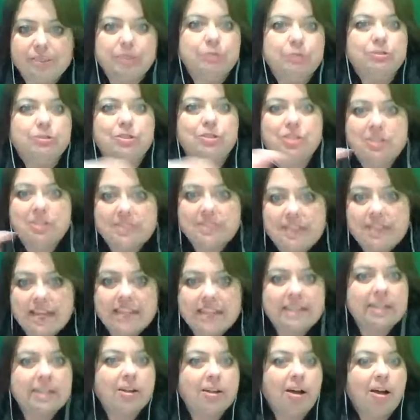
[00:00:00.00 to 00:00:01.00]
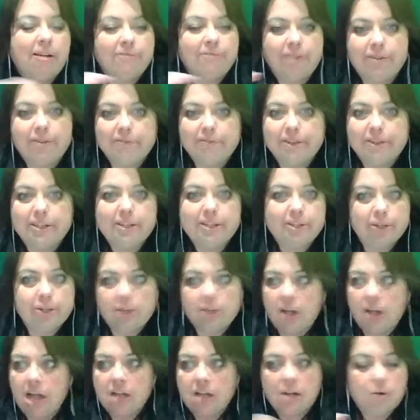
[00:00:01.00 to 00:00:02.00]
you just can't get off of it and you're
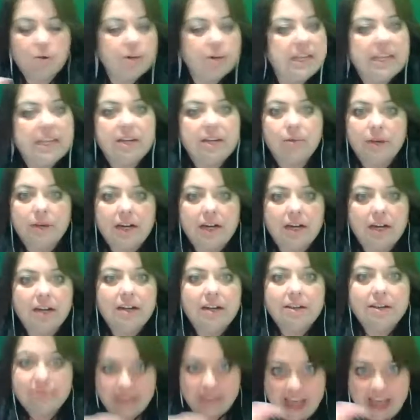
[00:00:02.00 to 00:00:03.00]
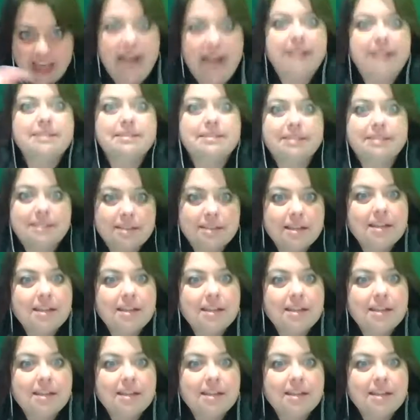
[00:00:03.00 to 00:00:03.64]
not going anywhere fast.